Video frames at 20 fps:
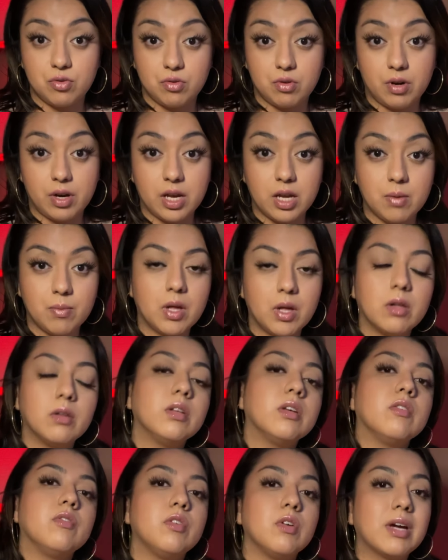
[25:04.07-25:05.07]
their email.
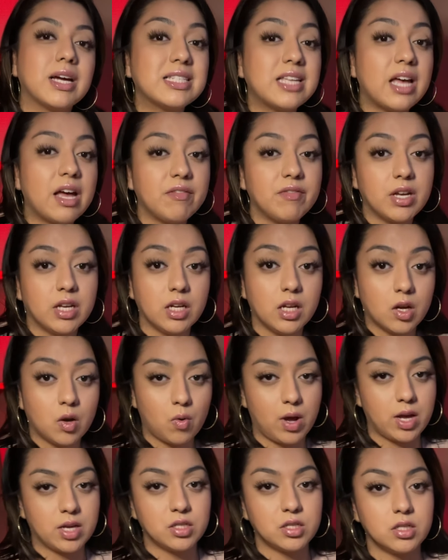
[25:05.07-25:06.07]
If you guys have any
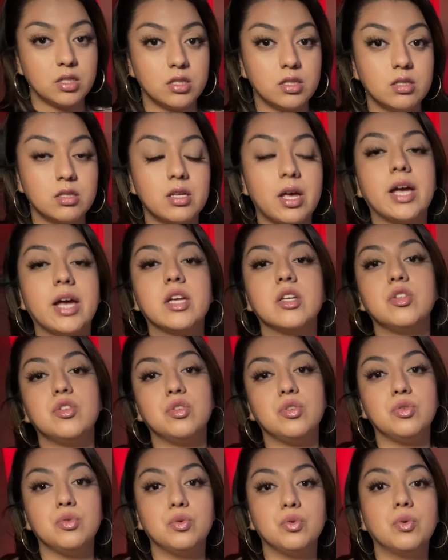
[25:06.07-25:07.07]
questions, I
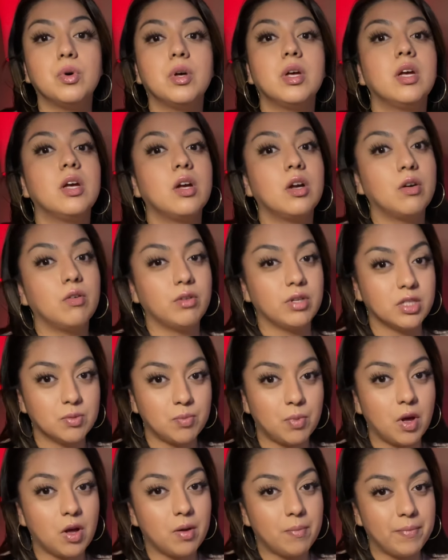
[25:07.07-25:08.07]
do
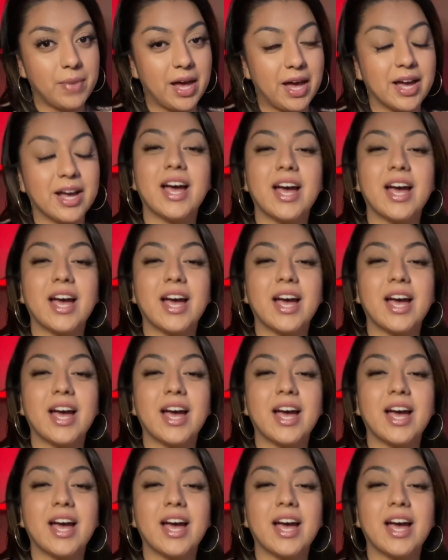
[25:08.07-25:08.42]
respond back.